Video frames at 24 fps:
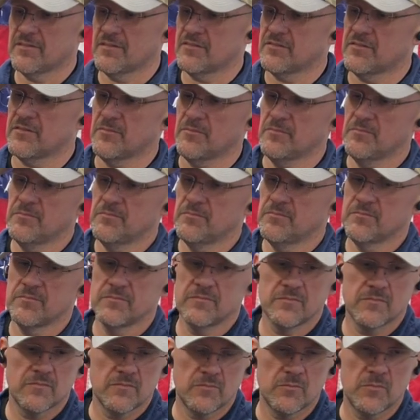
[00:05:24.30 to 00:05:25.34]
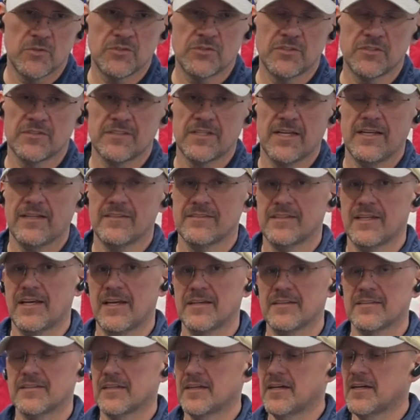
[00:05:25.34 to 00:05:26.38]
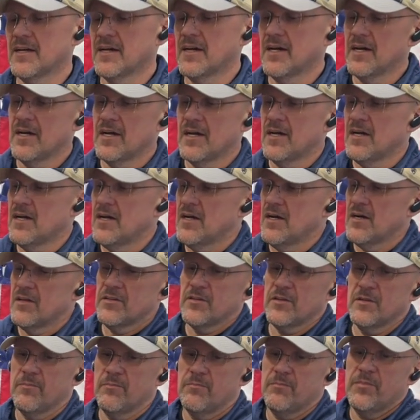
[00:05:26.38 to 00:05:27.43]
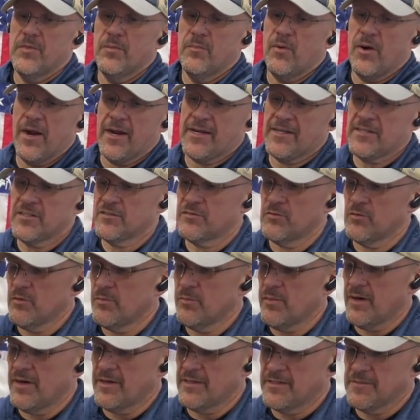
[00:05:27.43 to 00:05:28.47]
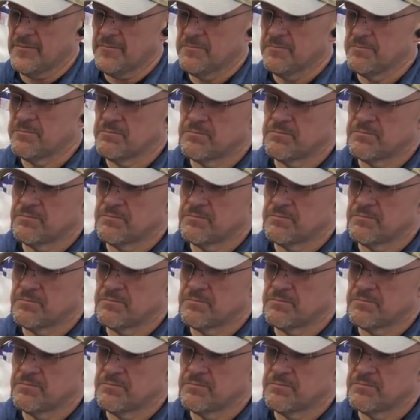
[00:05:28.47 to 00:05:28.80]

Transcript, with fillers: system, which just has that the, the brackets for the body